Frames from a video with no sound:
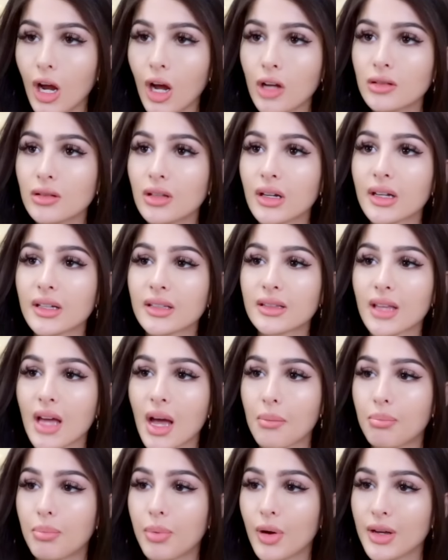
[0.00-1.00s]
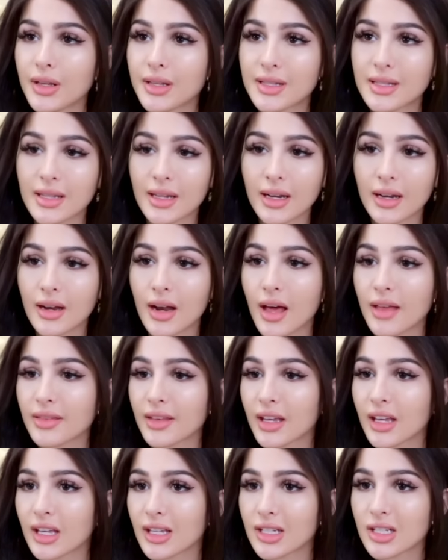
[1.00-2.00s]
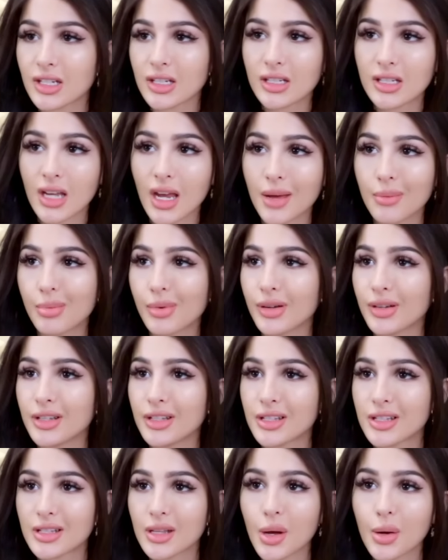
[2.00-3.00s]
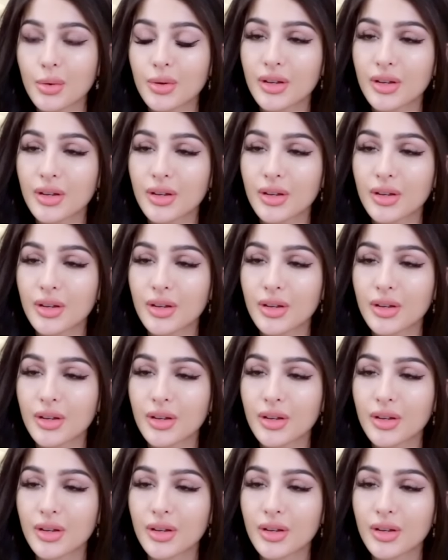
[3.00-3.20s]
Oh, look at that boy sitting on the kitchen table. He's so